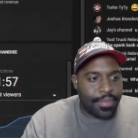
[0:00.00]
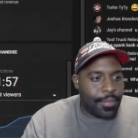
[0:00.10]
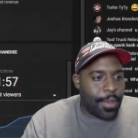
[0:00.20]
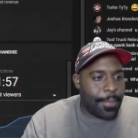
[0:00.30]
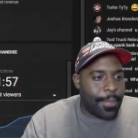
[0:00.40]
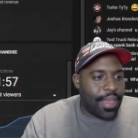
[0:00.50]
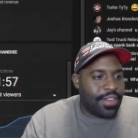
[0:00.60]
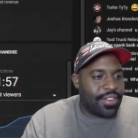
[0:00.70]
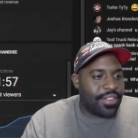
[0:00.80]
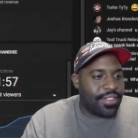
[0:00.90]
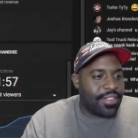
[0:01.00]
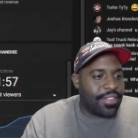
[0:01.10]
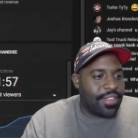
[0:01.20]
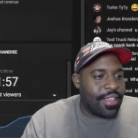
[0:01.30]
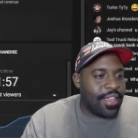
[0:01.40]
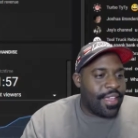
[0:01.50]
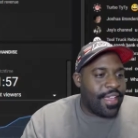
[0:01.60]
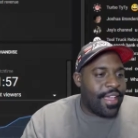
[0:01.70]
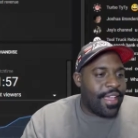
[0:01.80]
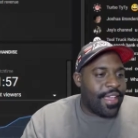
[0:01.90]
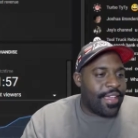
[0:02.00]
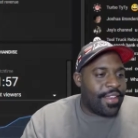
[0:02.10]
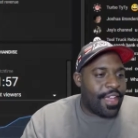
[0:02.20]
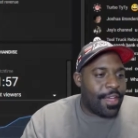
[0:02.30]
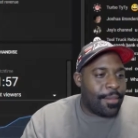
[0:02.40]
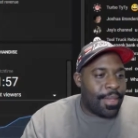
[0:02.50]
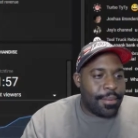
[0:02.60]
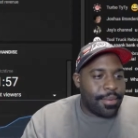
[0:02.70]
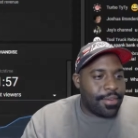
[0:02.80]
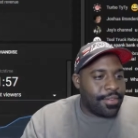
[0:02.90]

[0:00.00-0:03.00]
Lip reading: web pages, and I'll be able to do